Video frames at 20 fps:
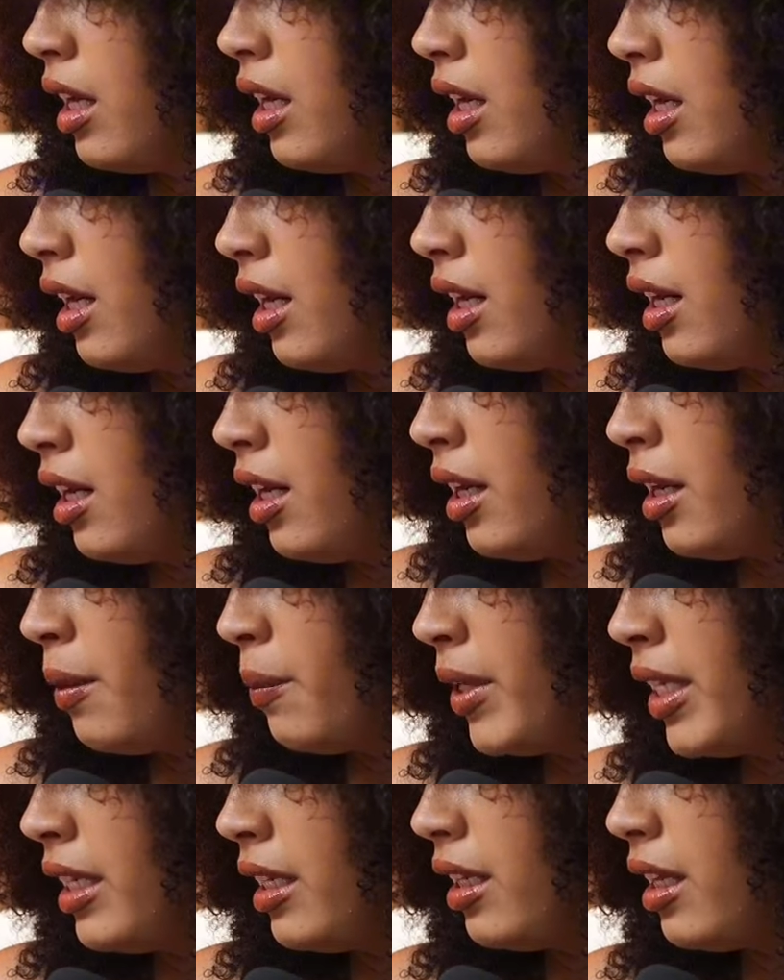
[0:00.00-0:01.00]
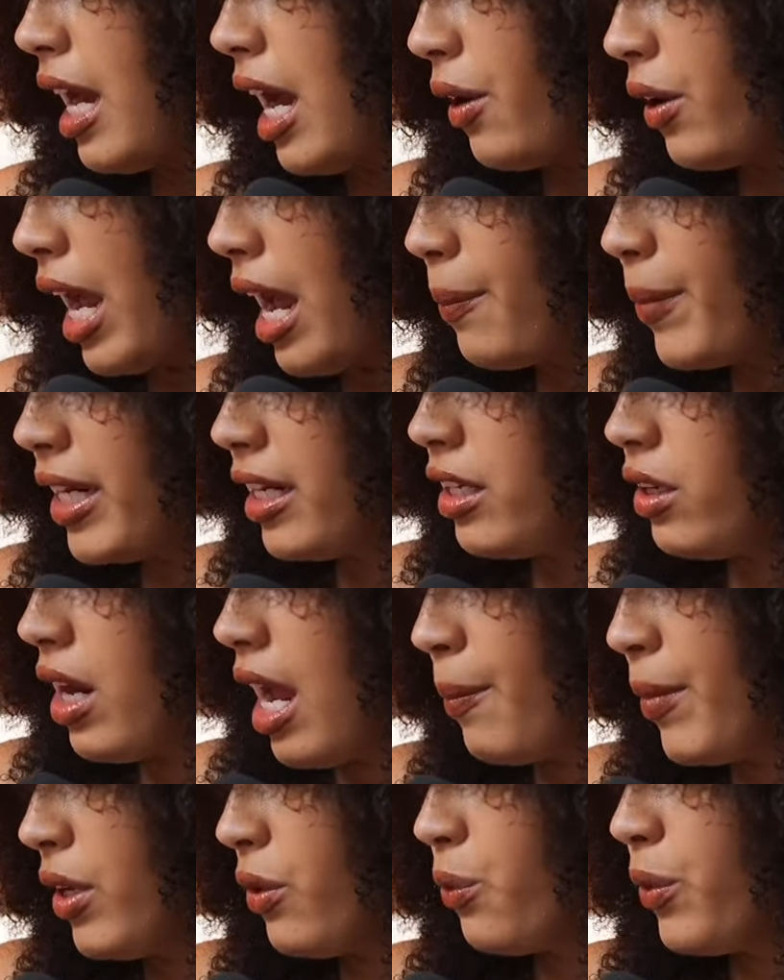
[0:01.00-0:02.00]
um, I, am gonna
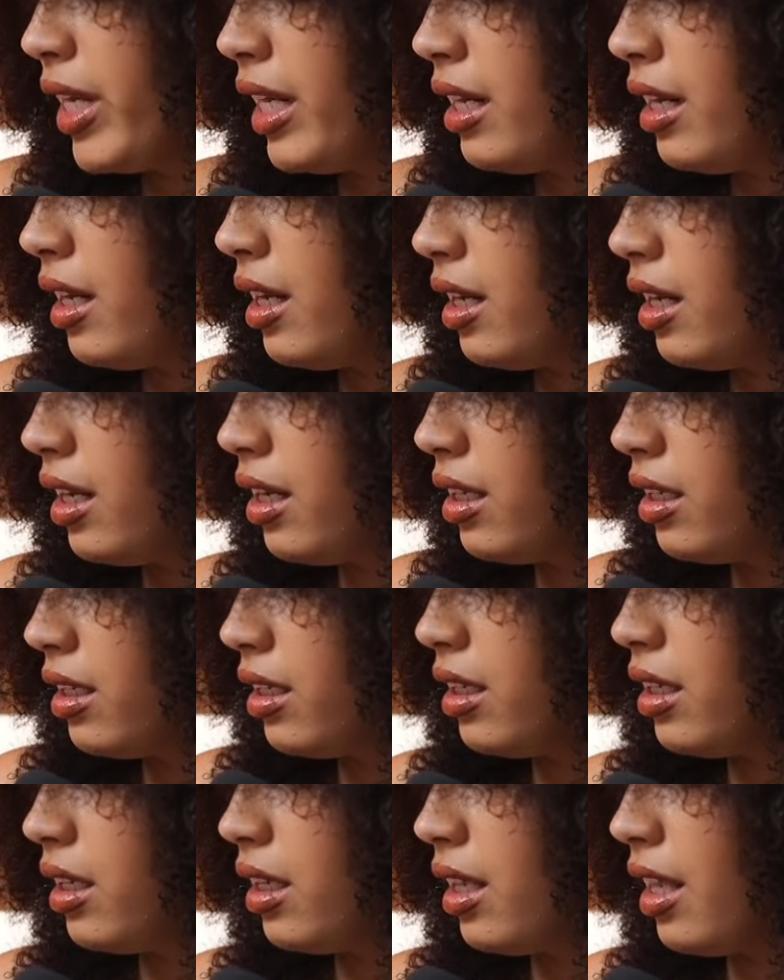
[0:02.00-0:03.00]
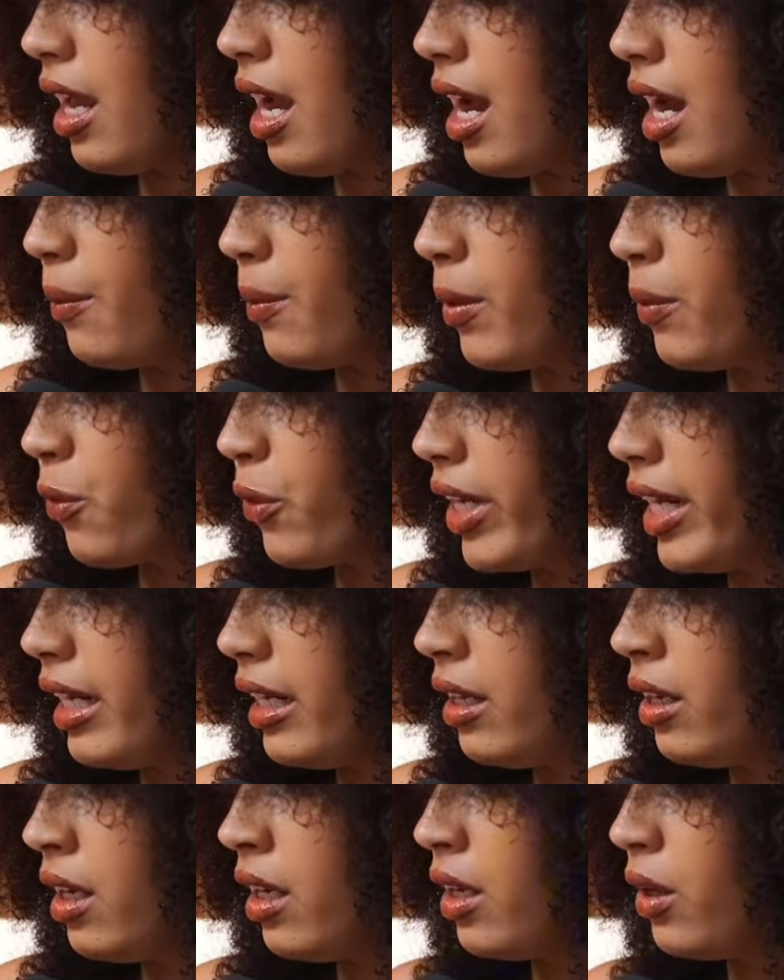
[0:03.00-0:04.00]
I'm gonna read a I'm gonna
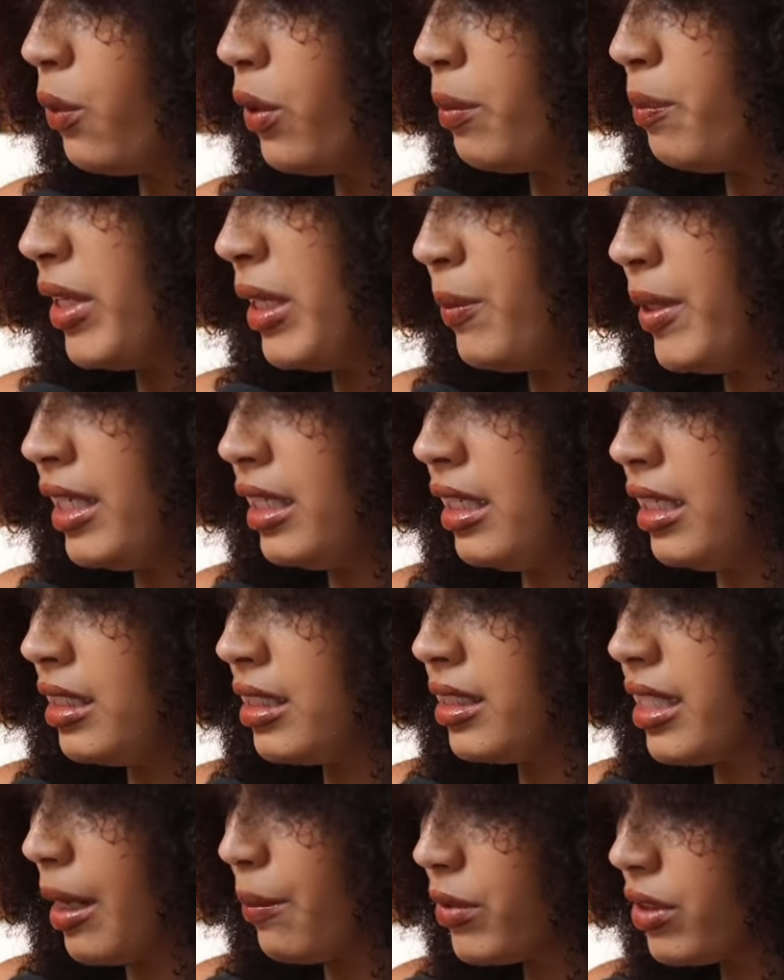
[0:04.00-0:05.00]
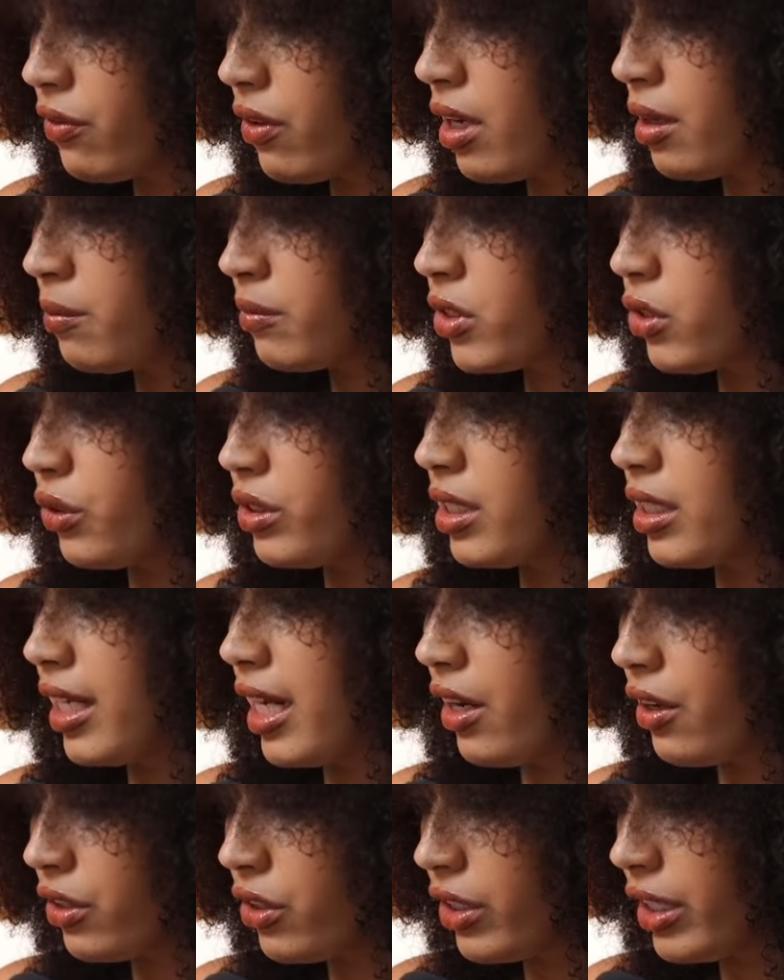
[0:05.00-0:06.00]
read what BPD stems from. So it's a
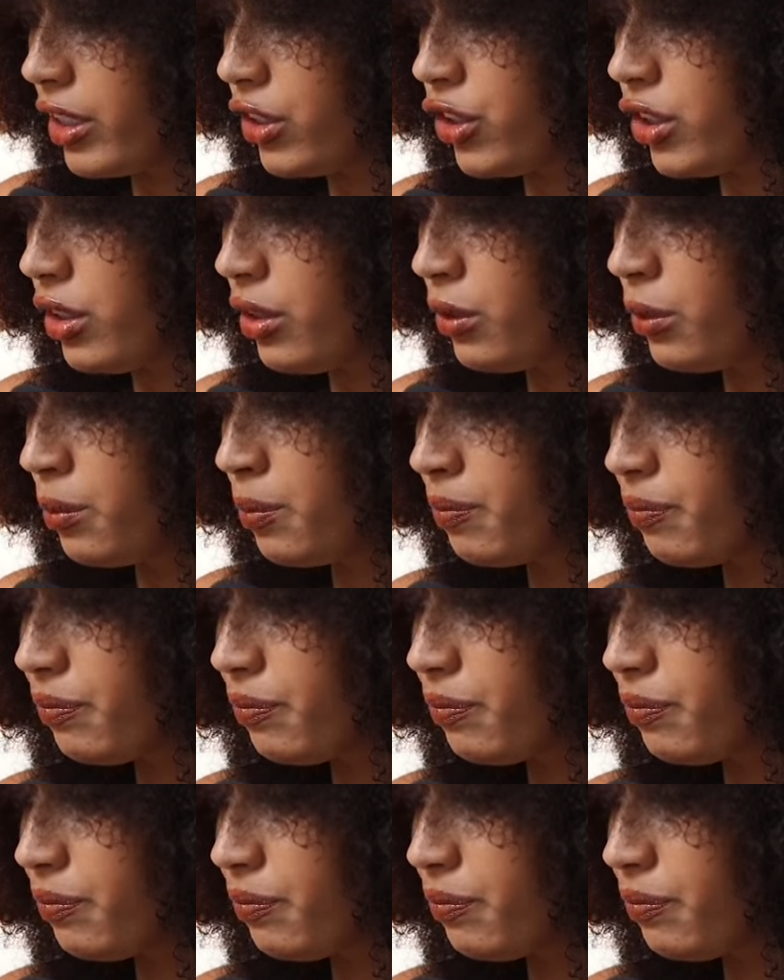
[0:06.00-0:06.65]
character issue.